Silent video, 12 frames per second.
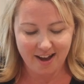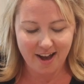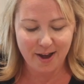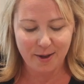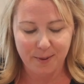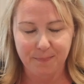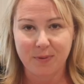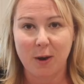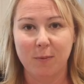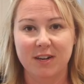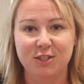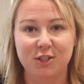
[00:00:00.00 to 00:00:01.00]

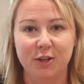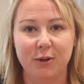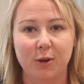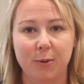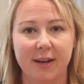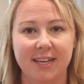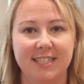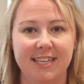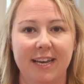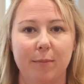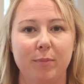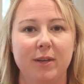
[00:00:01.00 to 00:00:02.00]
I want to show you a quick
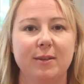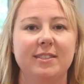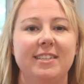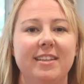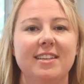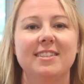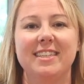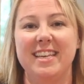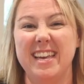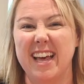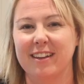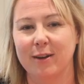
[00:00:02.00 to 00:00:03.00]
tip. You see this
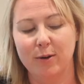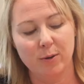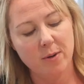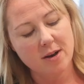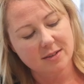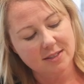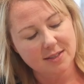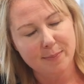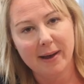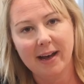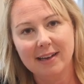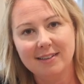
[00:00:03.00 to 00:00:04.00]
yellow
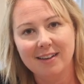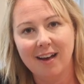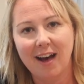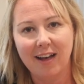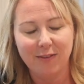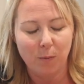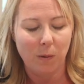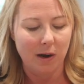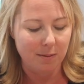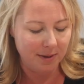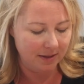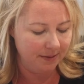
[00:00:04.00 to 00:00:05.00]
spot on the
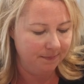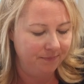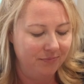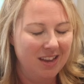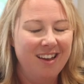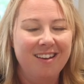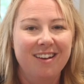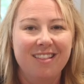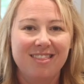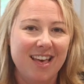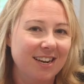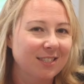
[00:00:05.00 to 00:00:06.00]
watermelon?
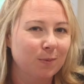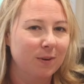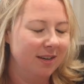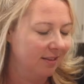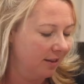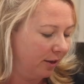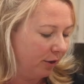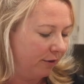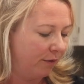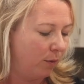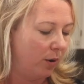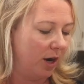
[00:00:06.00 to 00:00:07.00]
That is what I look
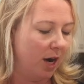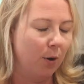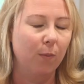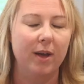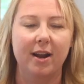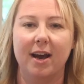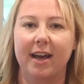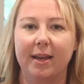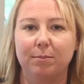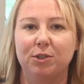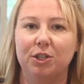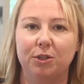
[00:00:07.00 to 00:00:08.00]
for when I
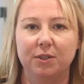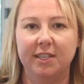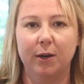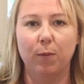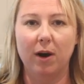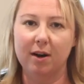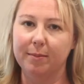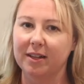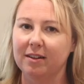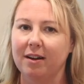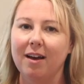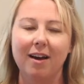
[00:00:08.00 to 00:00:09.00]
am choosing
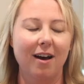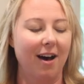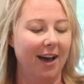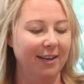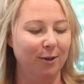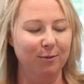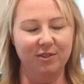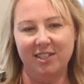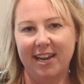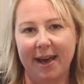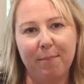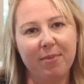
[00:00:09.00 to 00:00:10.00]
watermelon. I don't
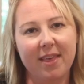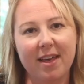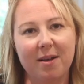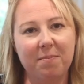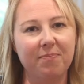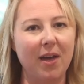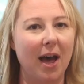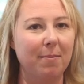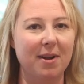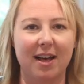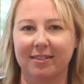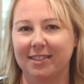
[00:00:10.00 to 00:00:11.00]
tap them, I'm
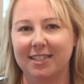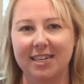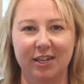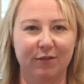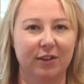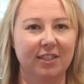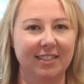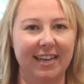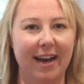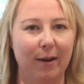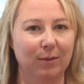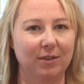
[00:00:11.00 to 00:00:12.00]
not listening for
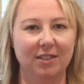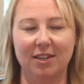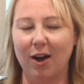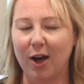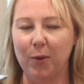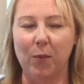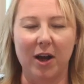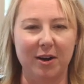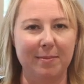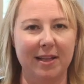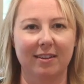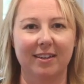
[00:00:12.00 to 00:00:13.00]
sounds. All
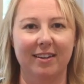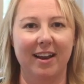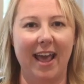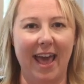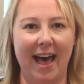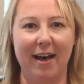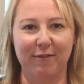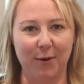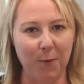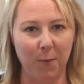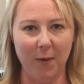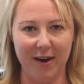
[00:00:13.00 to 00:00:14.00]
watermelon
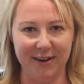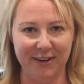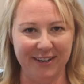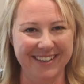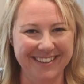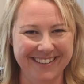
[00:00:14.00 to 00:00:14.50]
have water.